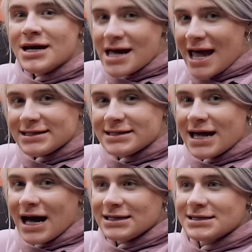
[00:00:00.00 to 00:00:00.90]

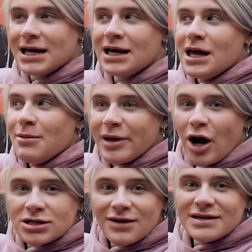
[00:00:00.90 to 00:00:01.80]
exercise
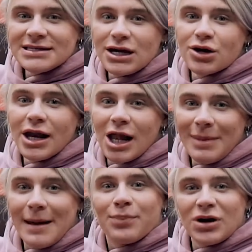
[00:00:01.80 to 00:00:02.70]
because obviously you're a little
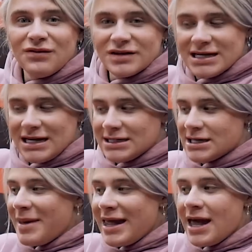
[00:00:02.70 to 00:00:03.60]
bit pre-fatigued.
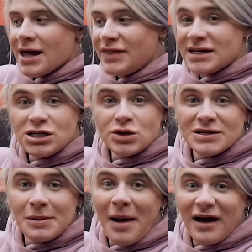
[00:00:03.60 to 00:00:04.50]
For me, this used
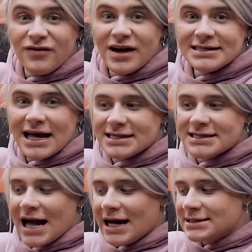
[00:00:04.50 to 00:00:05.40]
to be my first
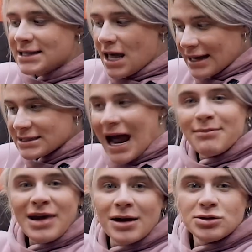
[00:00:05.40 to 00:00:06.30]
exercise and
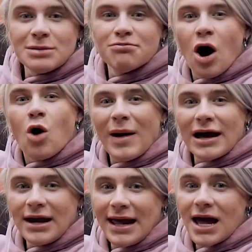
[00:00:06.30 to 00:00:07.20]
I'm now doing more
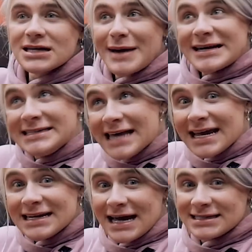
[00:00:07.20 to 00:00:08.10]
weight on it as my
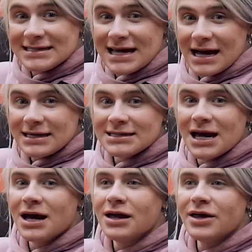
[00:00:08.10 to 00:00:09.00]
second exercise
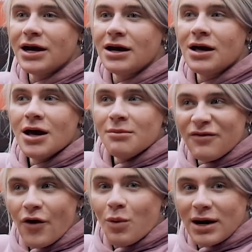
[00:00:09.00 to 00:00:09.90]
than
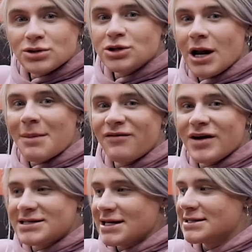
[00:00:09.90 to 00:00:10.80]
before when I was doing it in my
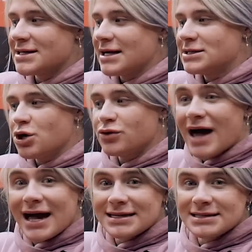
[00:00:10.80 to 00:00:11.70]
first exercise. So
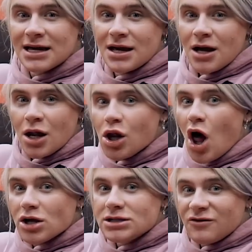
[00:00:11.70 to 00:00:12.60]
that is
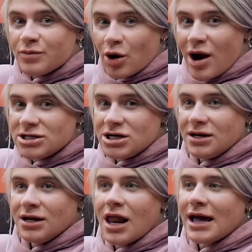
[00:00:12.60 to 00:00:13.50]
lots of
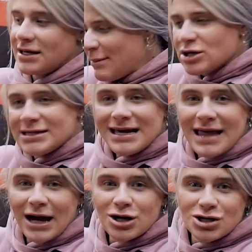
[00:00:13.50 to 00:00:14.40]
progression. Like, I'm not saying
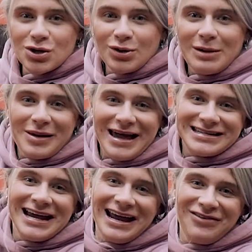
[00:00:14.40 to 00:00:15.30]
that I could do 3
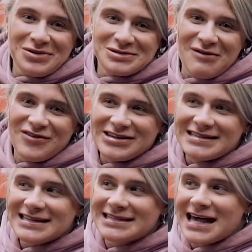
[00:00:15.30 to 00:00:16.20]
plates if it was my
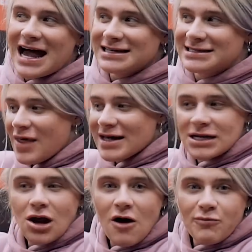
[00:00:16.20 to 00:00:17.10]
first exercise, but that's
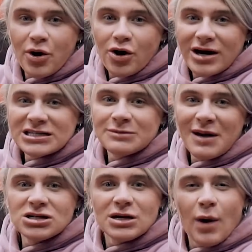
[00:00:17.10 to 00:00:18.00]
a lot of progress,
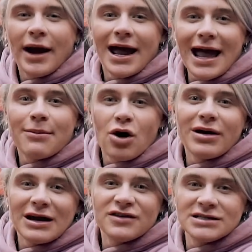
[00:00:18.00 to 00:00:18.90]
especially when I am
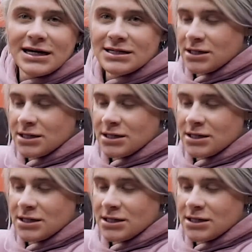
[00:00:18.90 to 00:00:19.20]
already fatigued.